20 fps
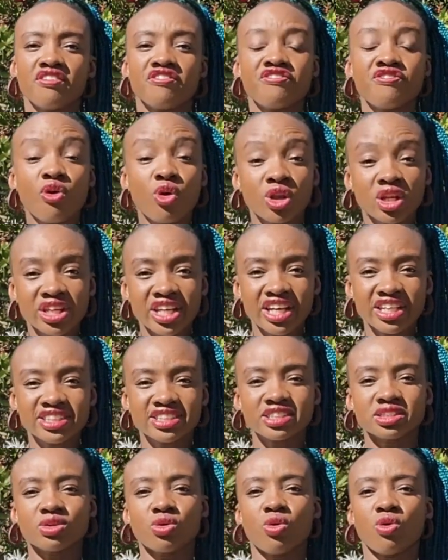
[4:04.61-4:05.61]

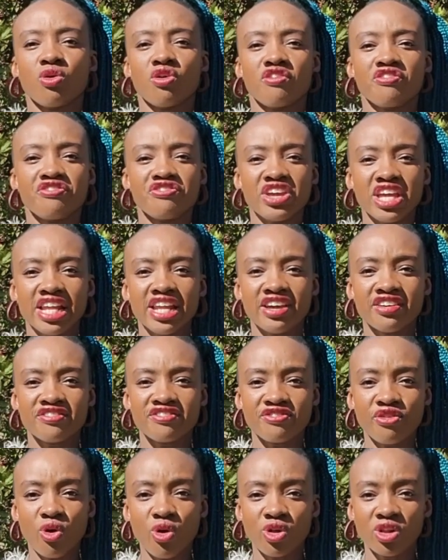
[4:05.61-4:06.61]
fullness or
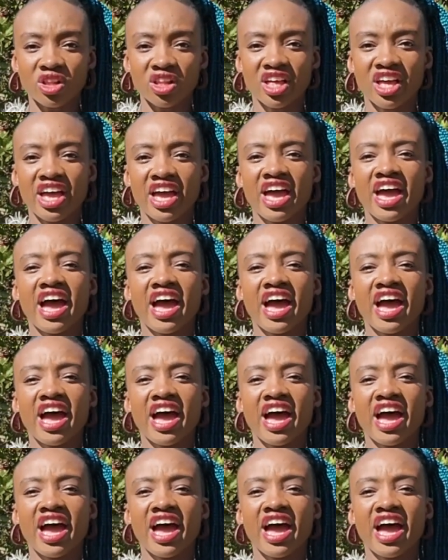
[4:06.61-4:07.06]
feeling full.